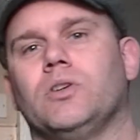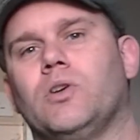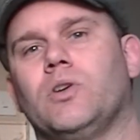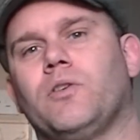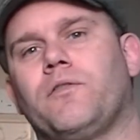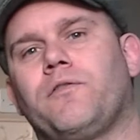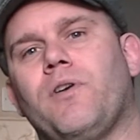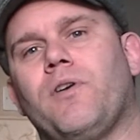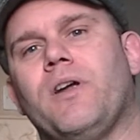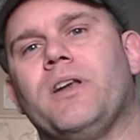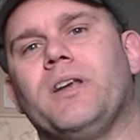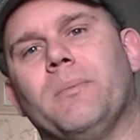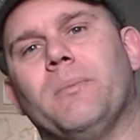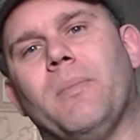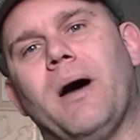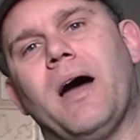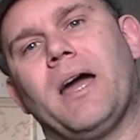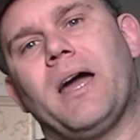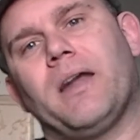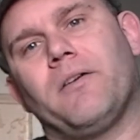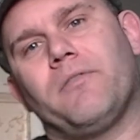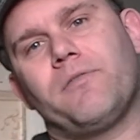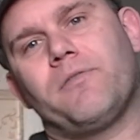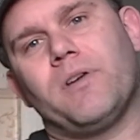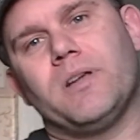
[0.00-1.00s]
Good friend of
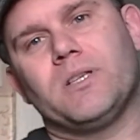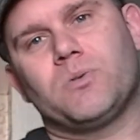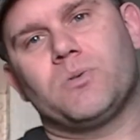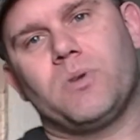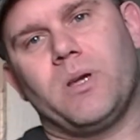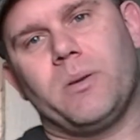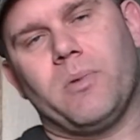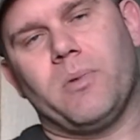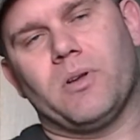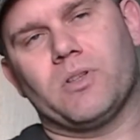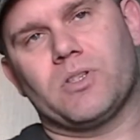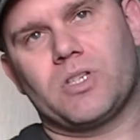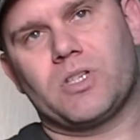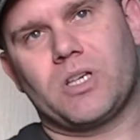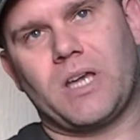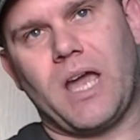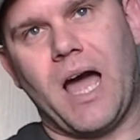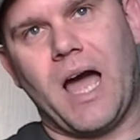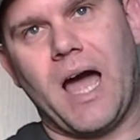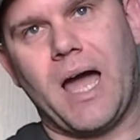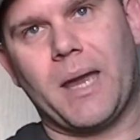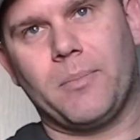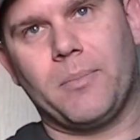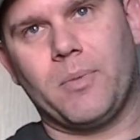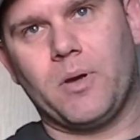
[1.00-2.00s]
mine, friends with him on
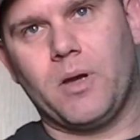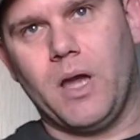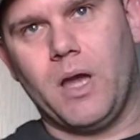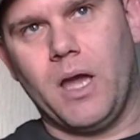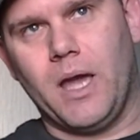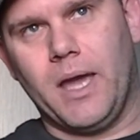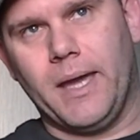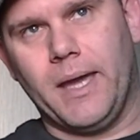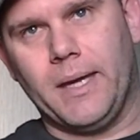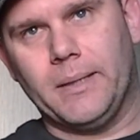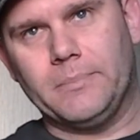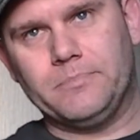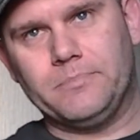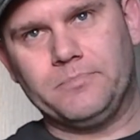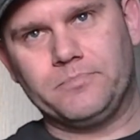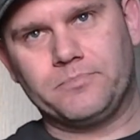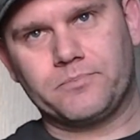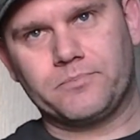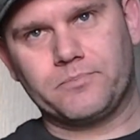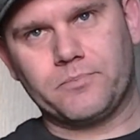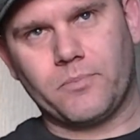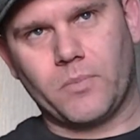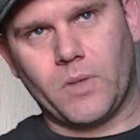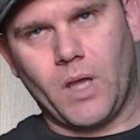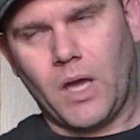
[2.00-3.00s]
Skype.
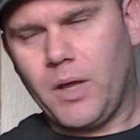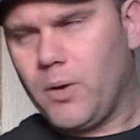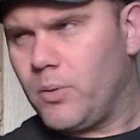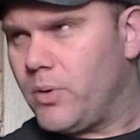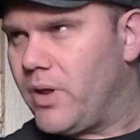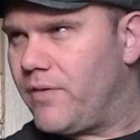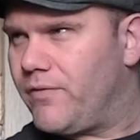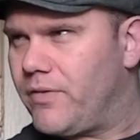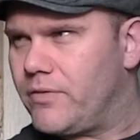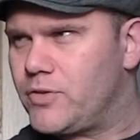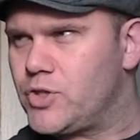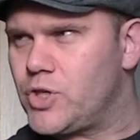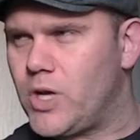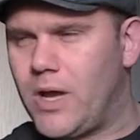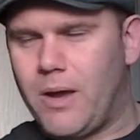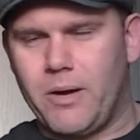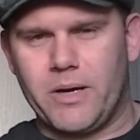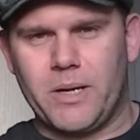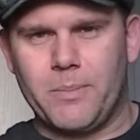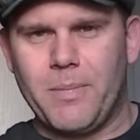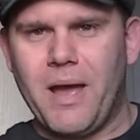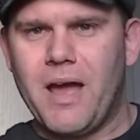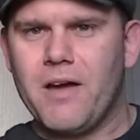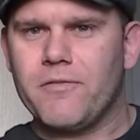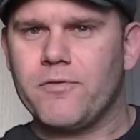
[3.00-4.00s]
I don't know if I've
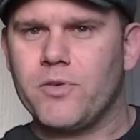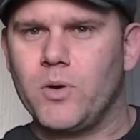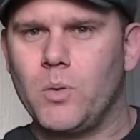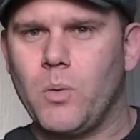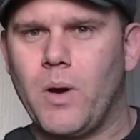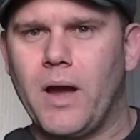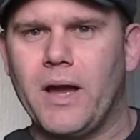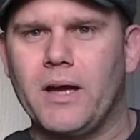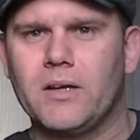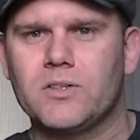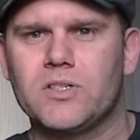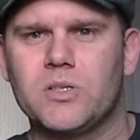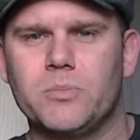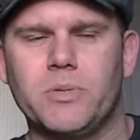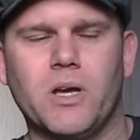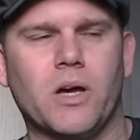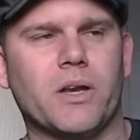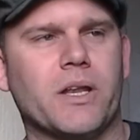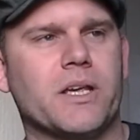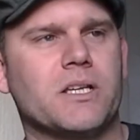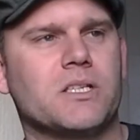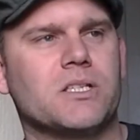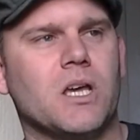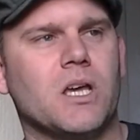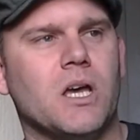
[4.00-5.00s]
shouted him out for a while, to be
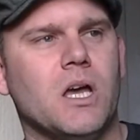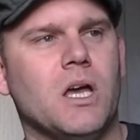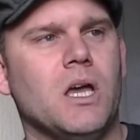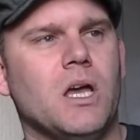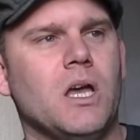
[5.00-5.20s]
honest.